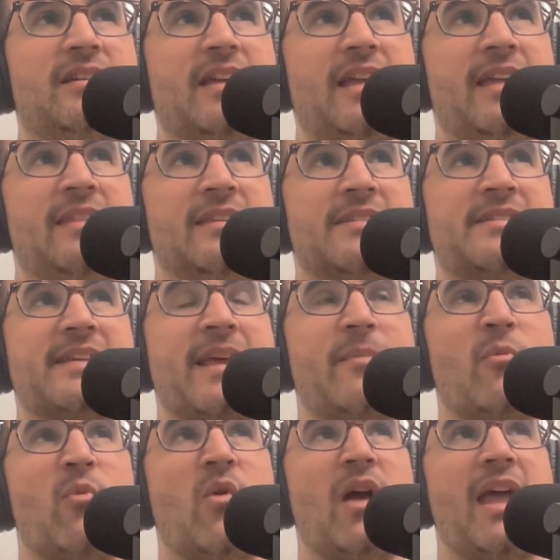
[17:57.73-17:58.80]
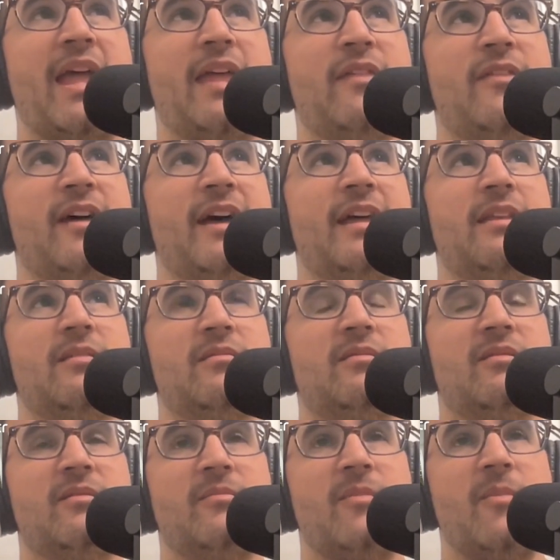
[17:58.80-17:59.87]
in the same way that
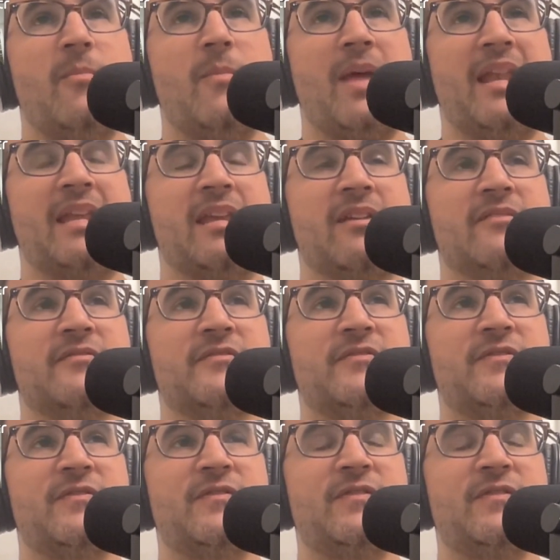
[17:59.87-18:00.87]
many of